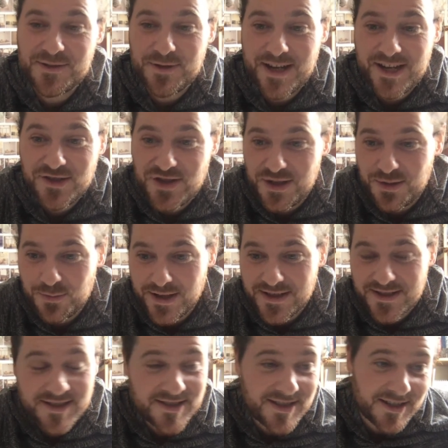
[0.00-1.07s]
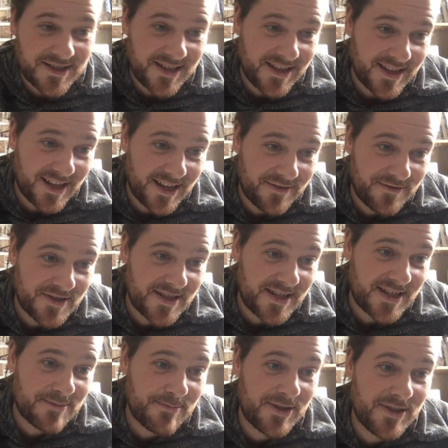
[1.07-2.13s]
So I actually went to study there for
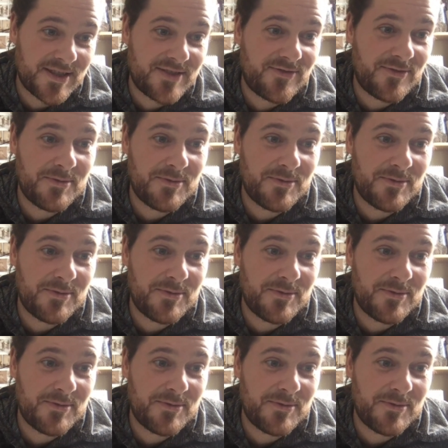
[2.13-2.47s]
6 months